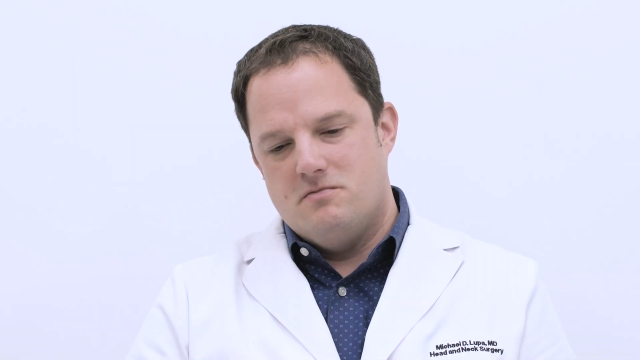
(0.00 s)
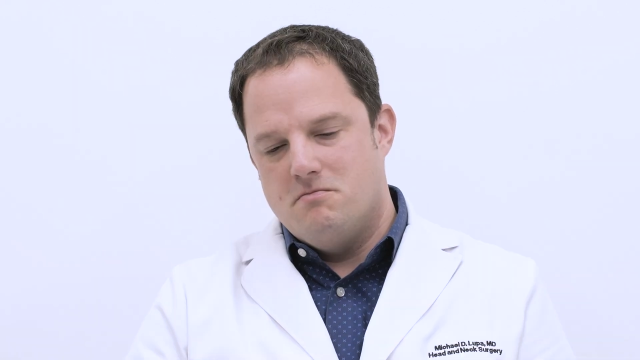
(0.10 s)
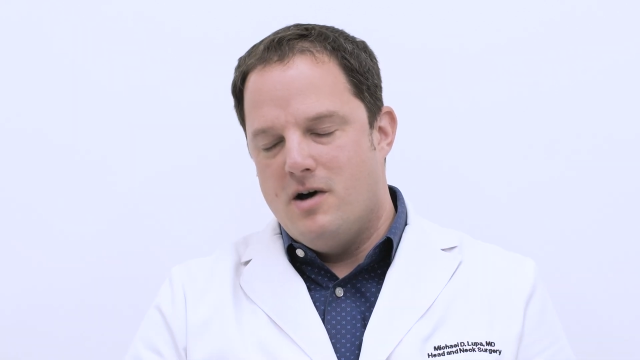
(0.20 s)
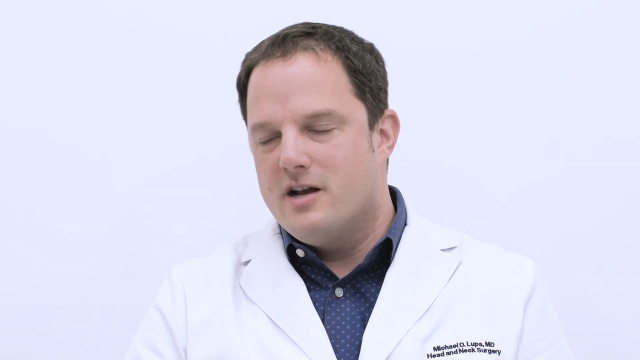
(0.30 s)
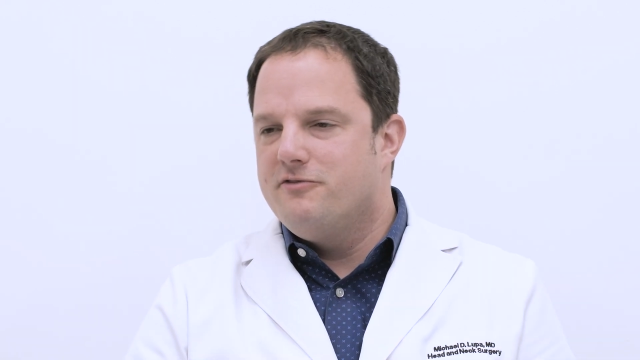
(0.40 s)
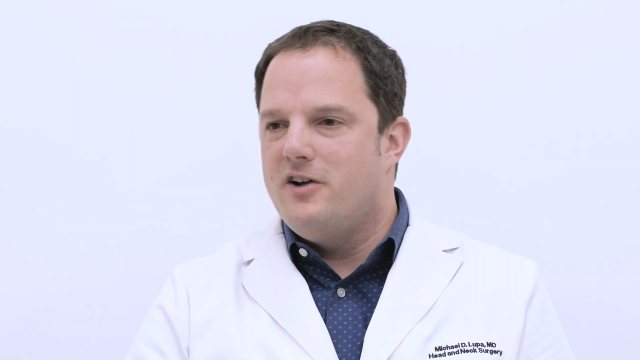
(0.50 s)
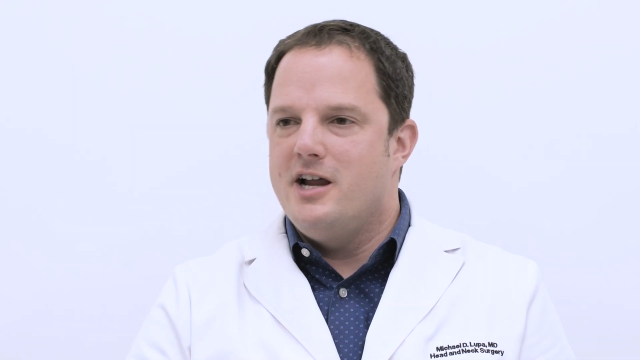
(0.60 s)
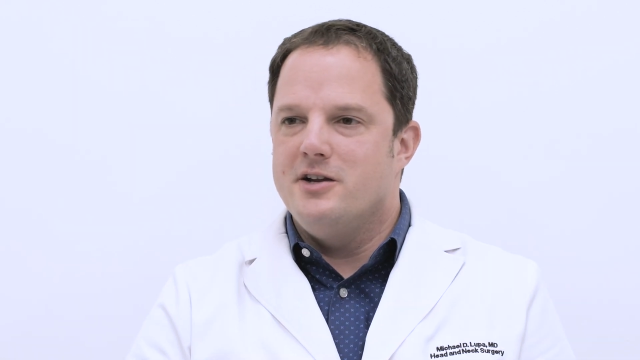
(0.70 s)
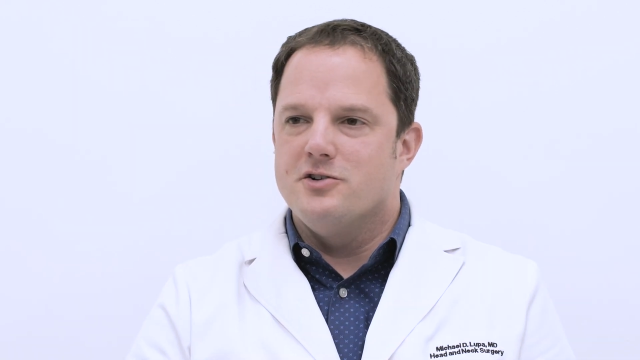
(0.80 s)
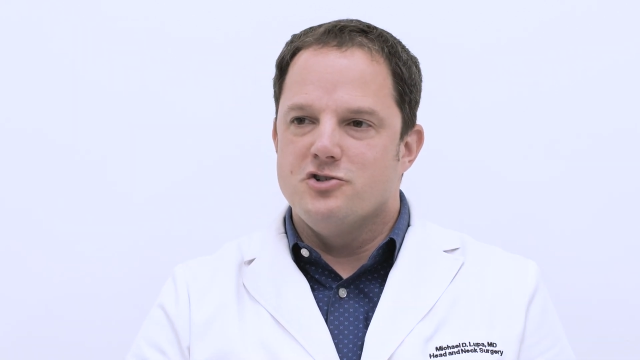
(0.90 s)

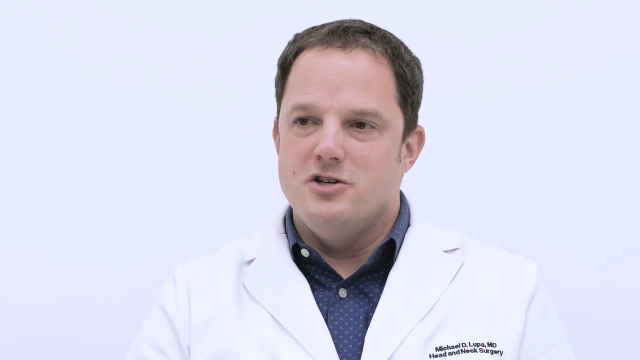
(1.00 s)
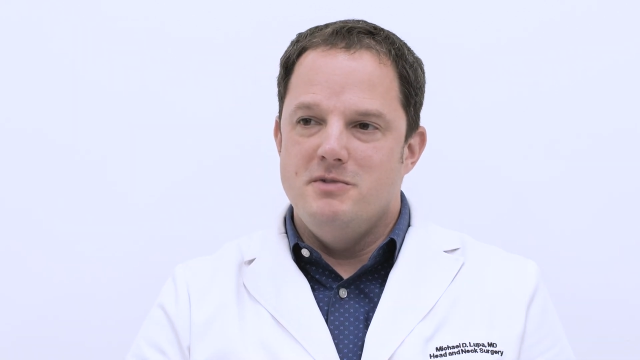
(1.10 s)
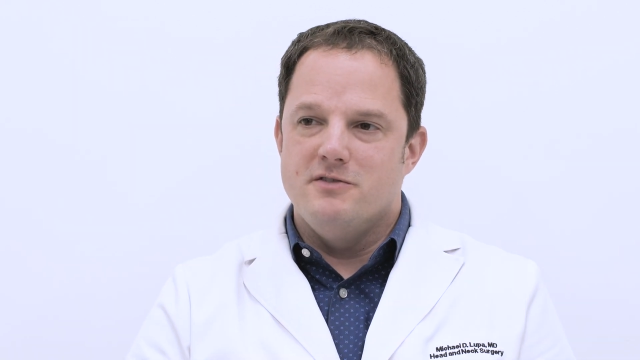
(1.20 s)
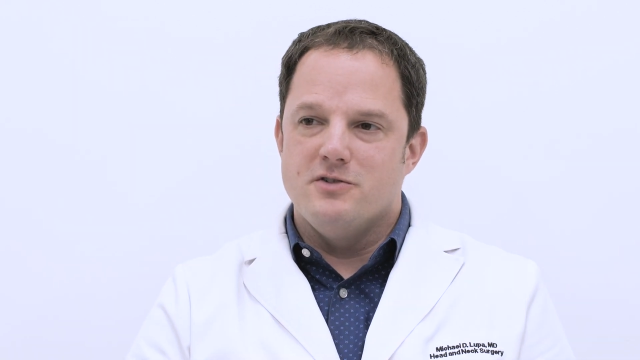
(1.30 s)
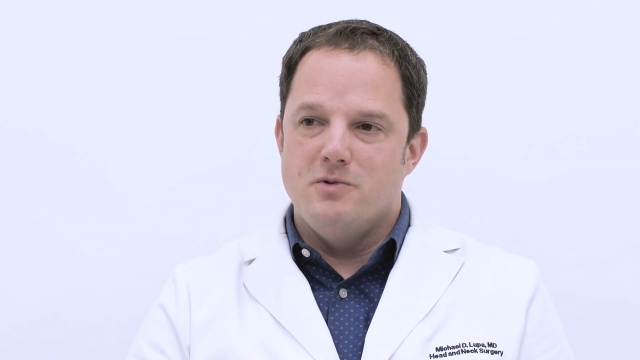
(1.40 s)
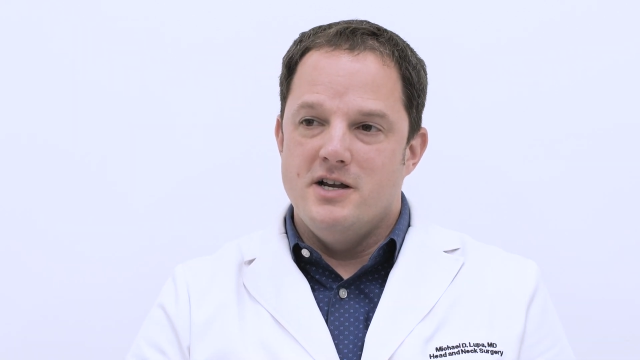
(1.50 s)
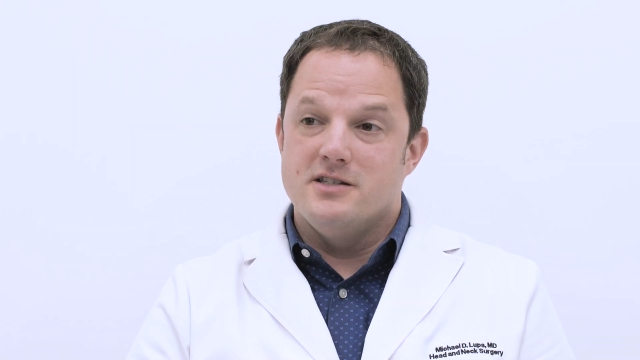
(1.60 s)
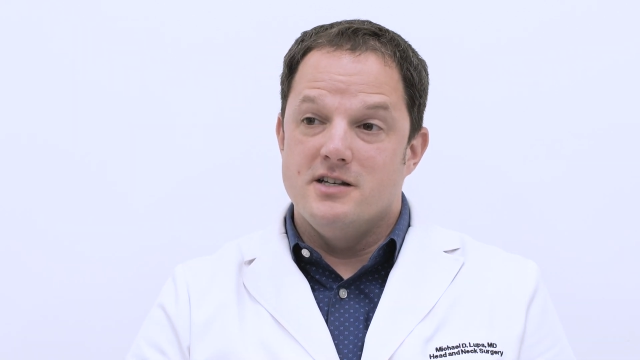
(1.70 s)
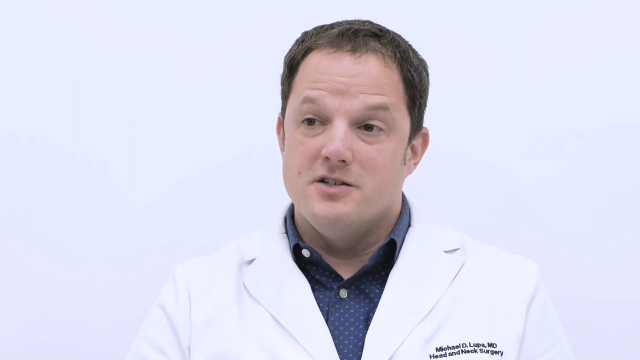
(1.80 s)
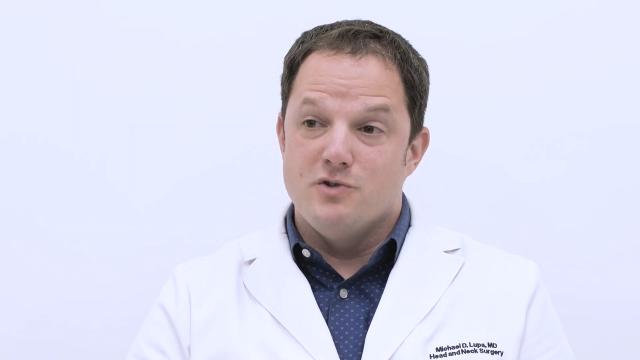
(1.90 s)
modifying your treatment for ways
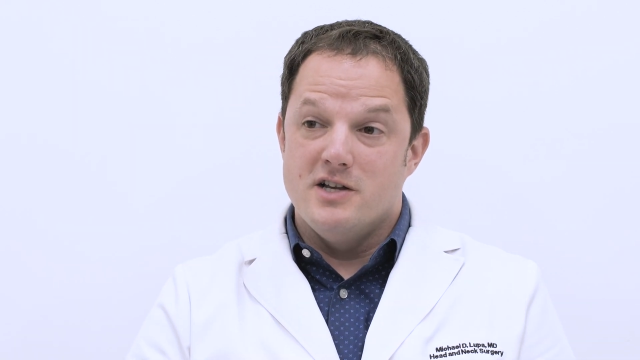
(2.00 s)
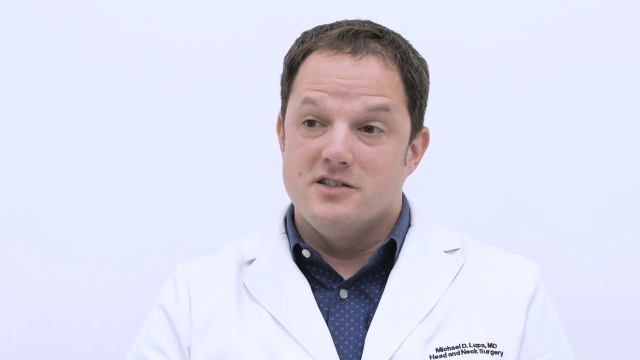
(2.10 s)
that address